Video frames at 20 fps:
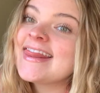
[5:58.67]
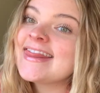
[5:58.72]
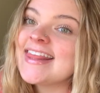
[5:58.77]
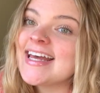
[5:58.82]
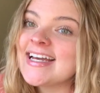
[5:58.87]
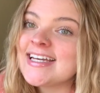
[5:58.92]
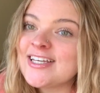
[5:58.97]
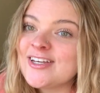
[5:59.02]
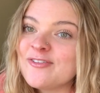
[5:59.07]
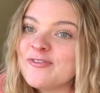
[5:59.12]

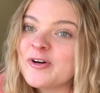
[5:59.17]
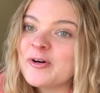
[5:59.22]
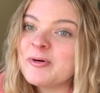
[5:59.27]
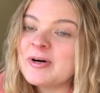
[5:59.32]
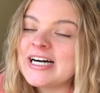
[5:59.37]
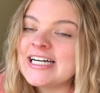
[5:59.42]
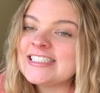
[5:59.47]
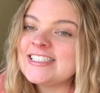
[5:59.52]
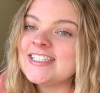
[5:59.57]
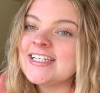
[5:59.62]
Thank you for
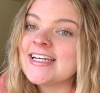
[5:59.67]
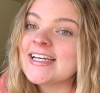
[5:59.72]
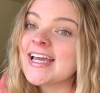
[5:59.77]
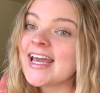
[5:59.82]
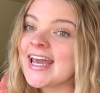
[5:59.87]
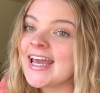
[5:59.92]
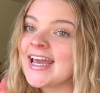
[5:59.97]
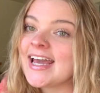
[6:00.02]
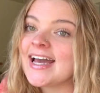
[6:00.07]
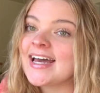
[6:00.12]
watching,
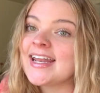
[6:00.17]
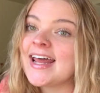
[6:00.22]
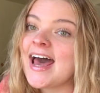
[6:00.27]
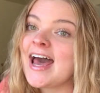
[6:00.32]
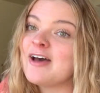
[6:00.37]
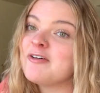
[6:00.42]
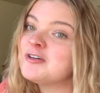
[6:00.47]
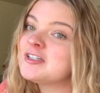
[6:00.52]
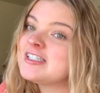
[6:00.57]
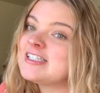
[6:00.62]
and
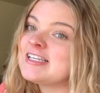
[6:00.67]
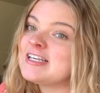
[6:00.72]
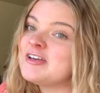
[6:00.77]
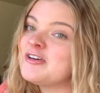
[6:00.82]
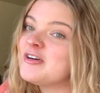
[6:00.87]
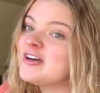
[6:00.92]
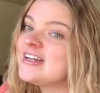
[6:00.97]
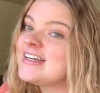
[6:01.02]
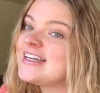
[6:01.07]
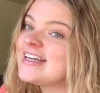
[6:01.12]
I will see
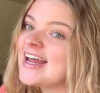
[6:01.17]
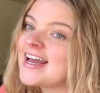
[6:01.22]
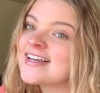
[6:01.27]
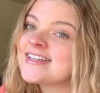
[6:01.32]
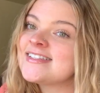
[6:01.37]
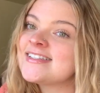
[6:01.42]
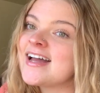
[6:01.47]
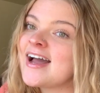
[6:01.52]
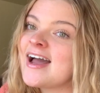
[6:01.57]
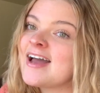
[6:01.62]
you
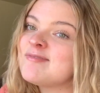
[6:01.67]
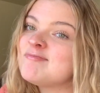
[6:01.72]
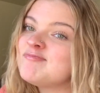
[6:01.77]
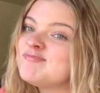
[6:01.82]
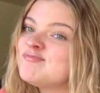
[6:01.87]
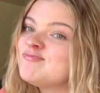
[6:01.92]
next time.